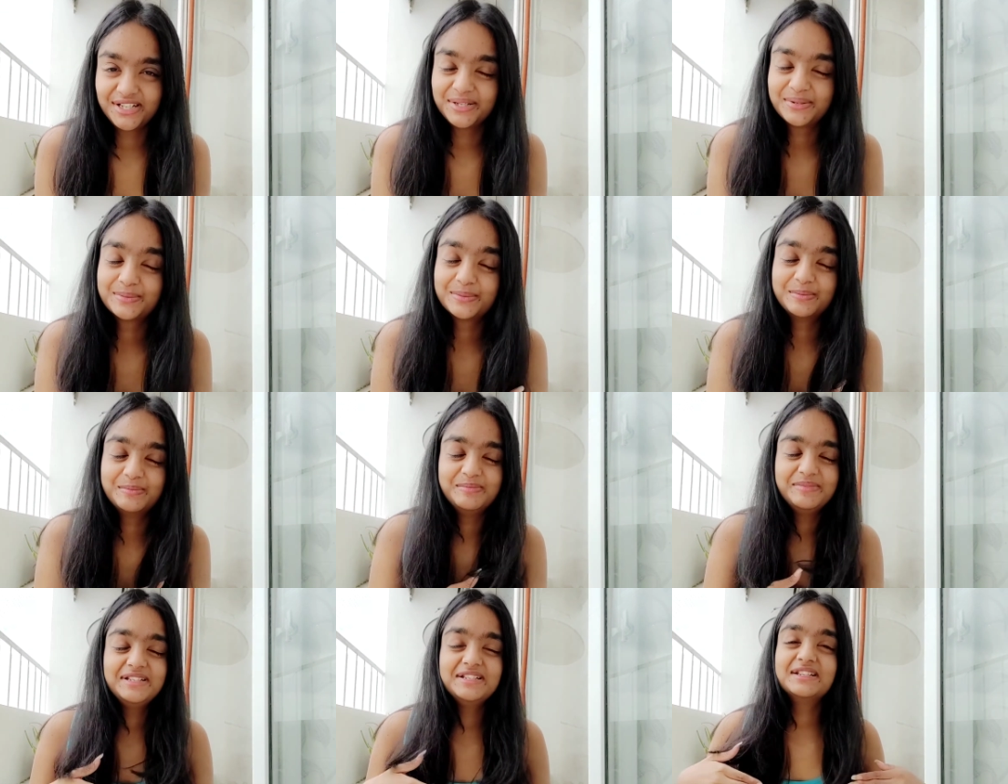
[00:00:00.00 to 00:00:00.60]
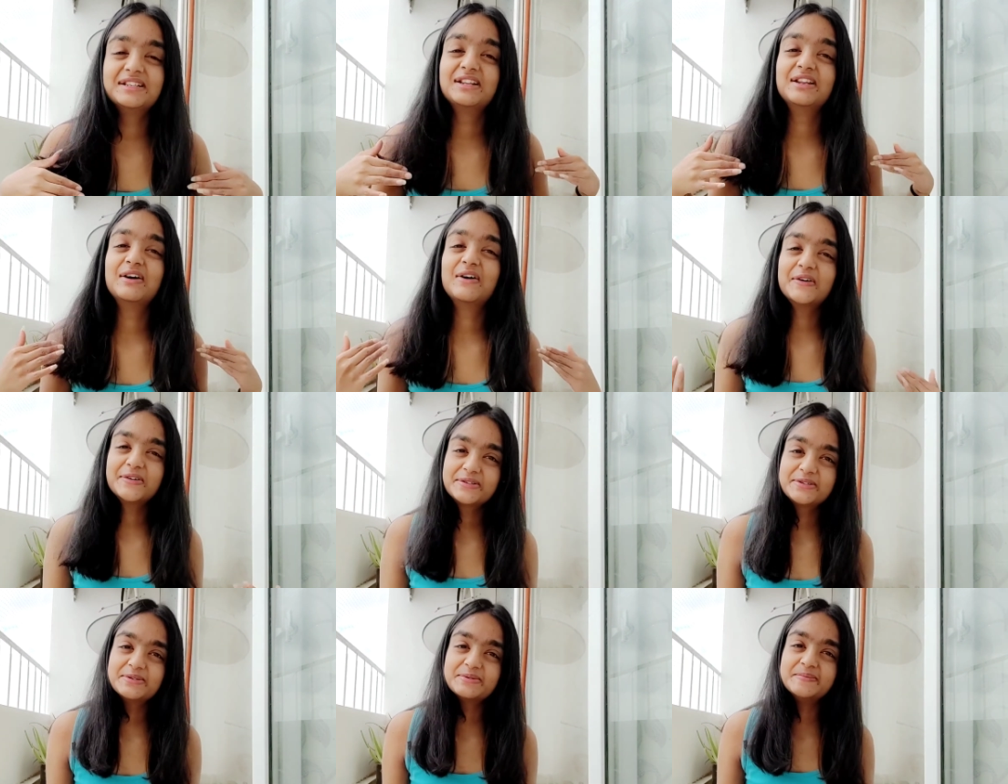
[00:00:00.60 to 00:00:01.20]
It would mean a
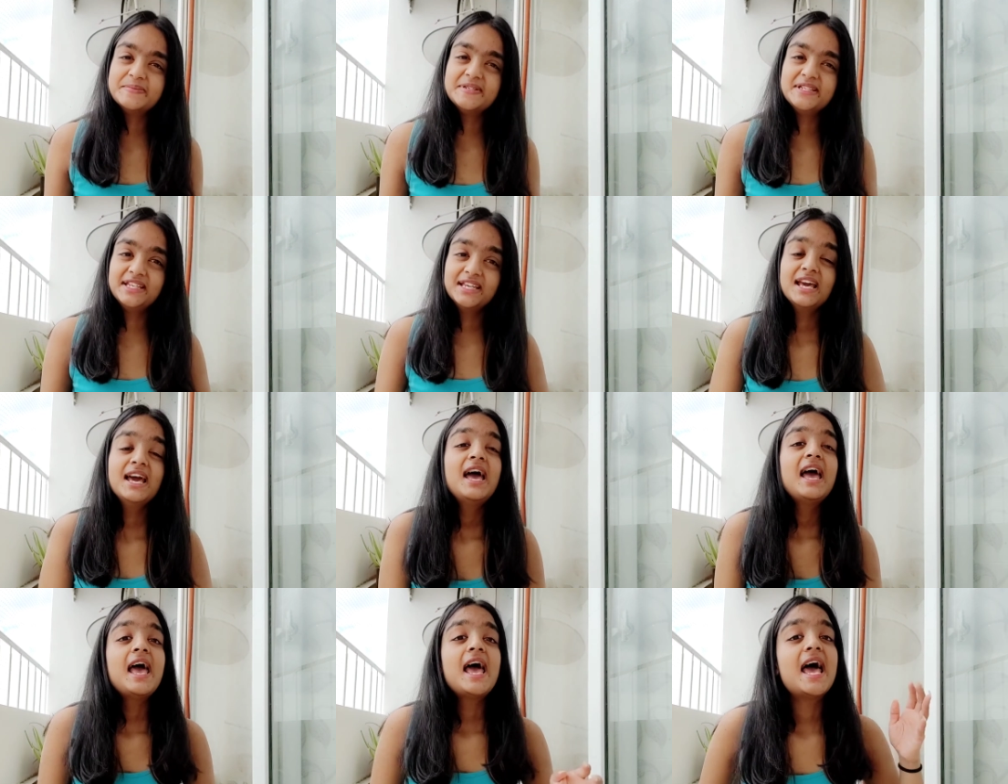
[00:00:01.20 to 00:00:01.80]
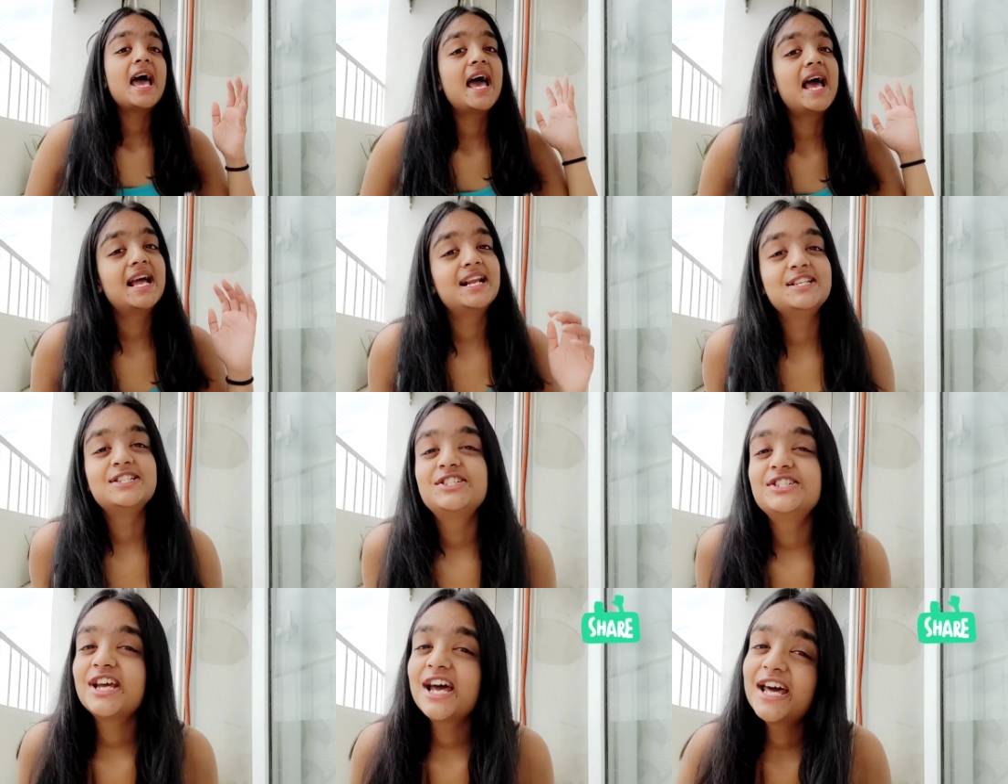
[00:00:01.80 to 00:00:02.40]
lot to me,
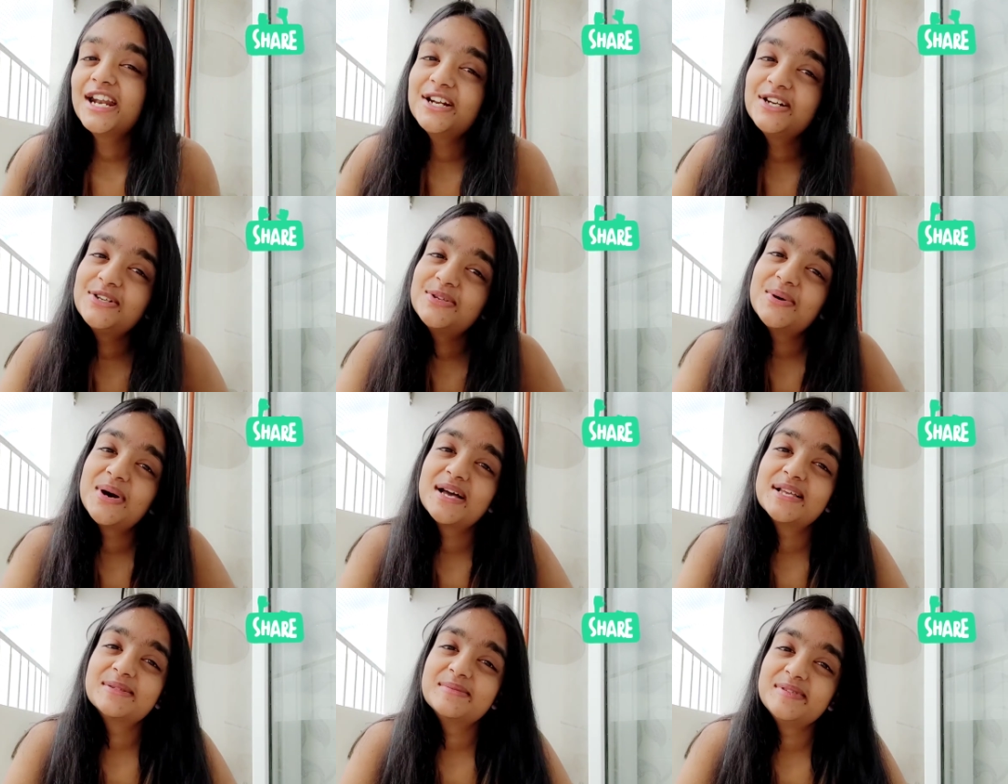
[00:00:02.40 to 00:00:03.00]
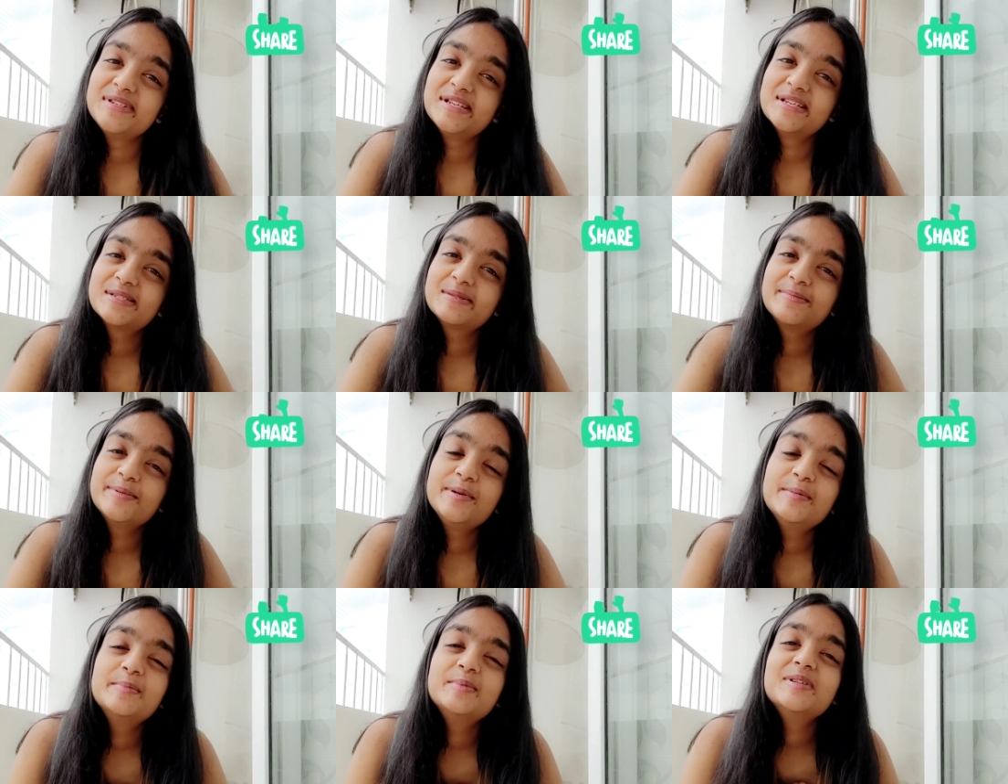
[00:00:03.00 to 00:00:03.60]
and share it to as many as
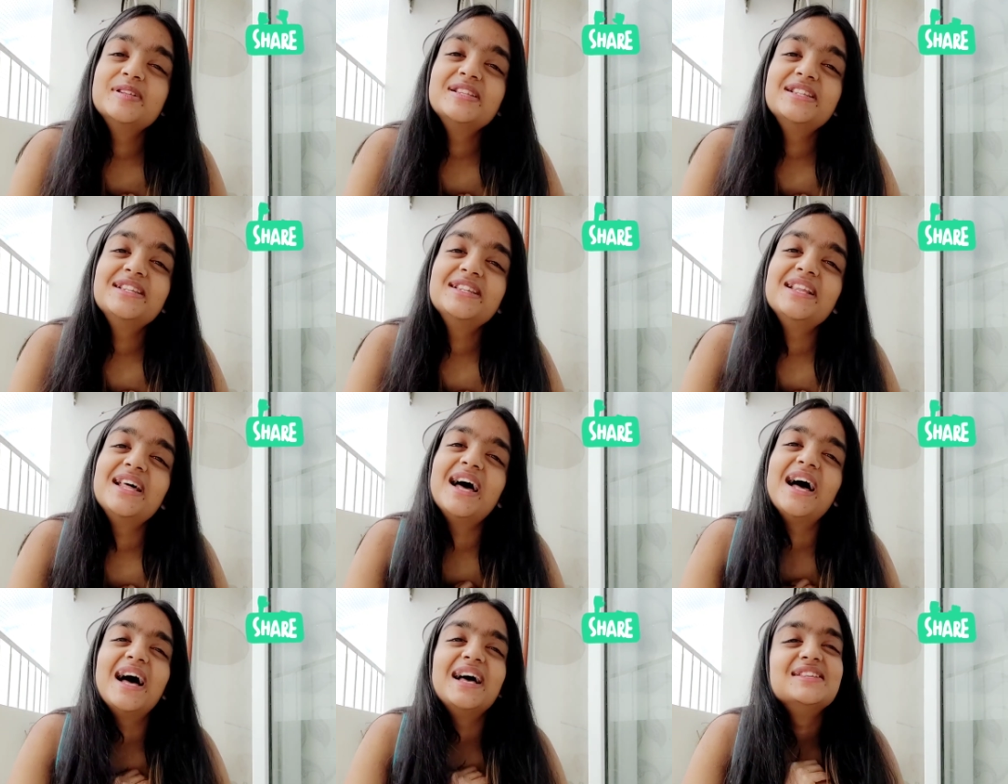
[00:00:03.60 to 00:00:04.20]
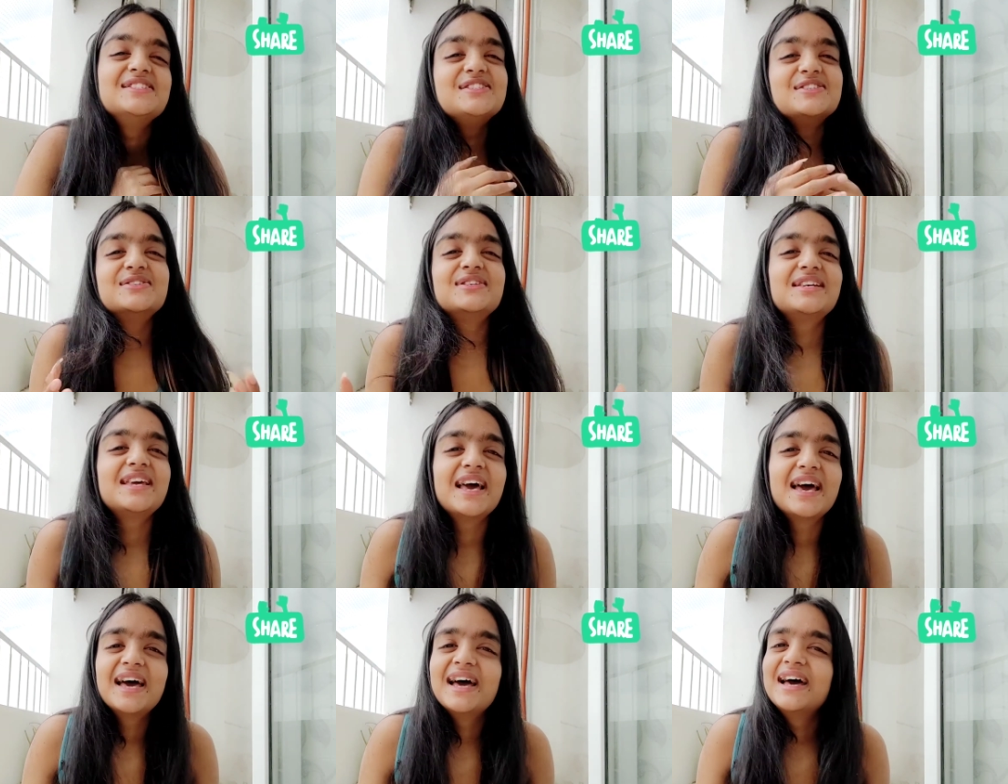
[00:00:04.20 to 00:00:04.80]
people as you
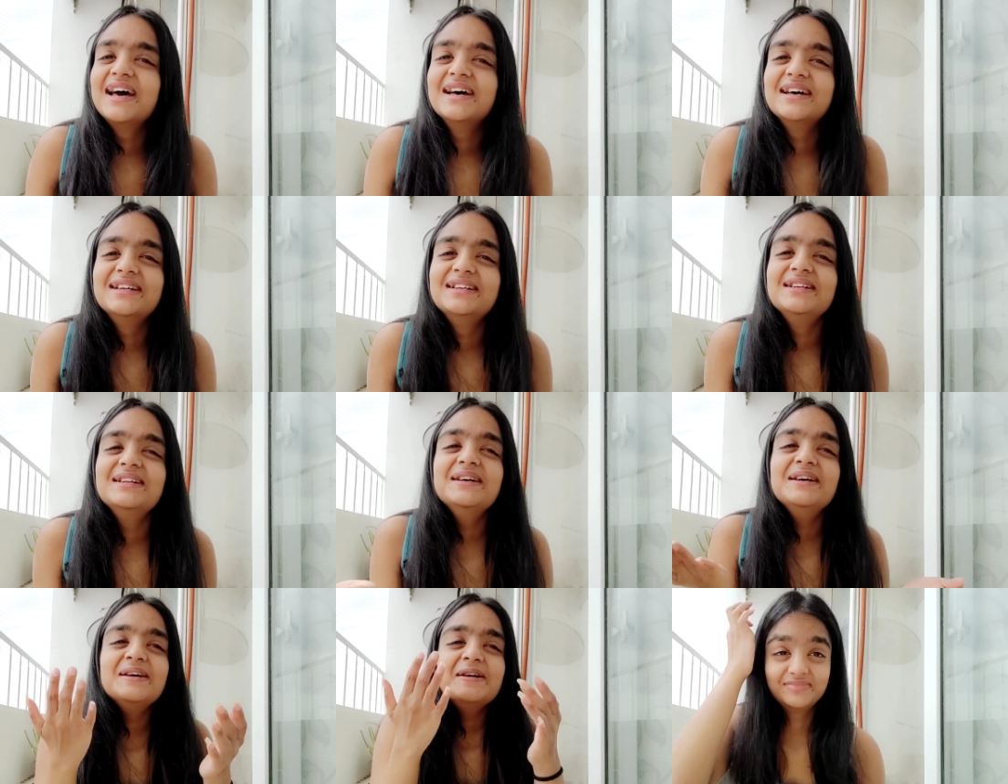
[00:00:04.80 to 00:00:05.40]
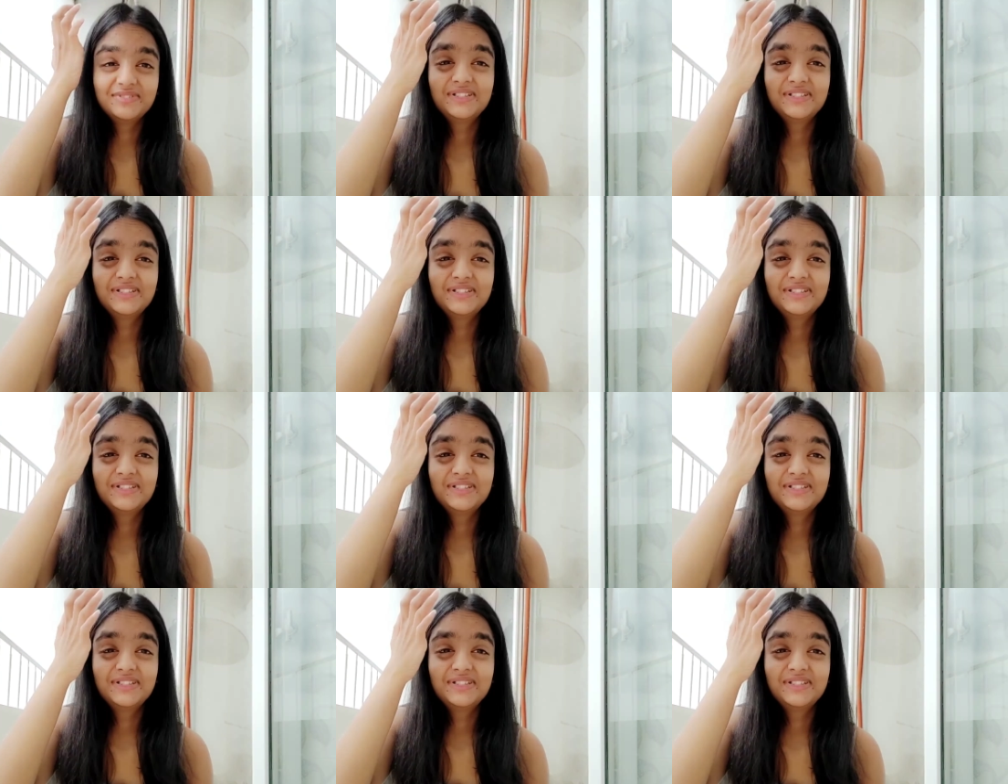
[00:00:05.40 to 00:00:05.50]
can.